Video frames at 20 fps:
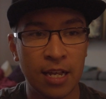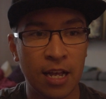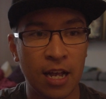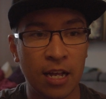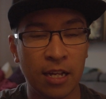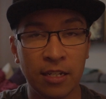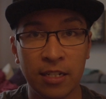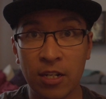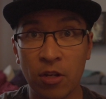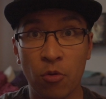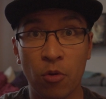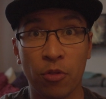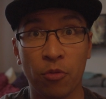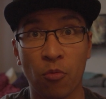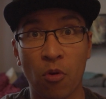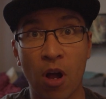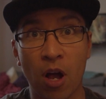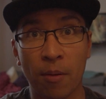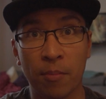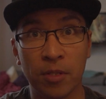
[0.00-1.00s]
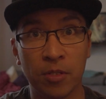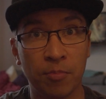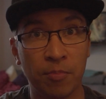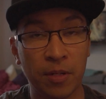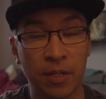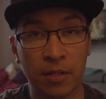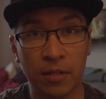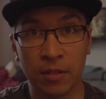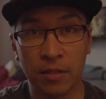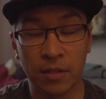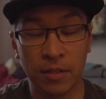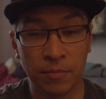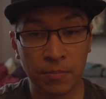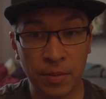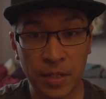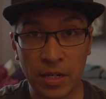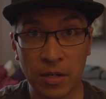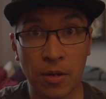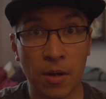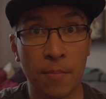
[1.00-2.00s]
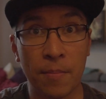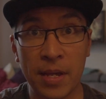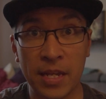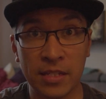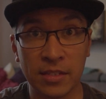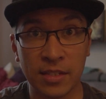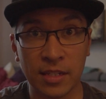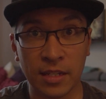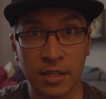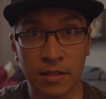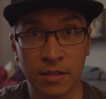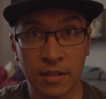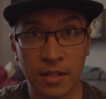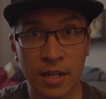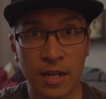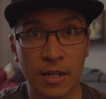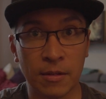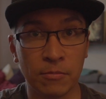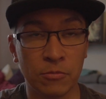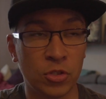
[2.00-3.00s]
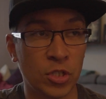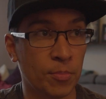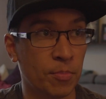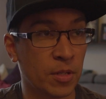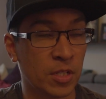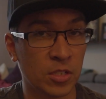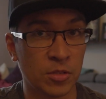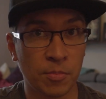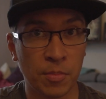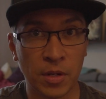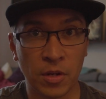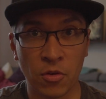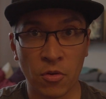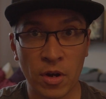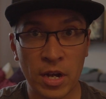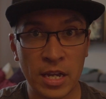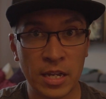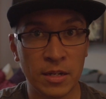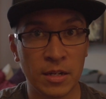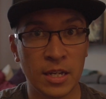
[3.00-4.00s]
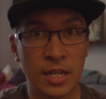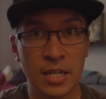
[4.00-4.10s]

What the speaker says: and dealing with Rob has been amazing. Shipping has been great.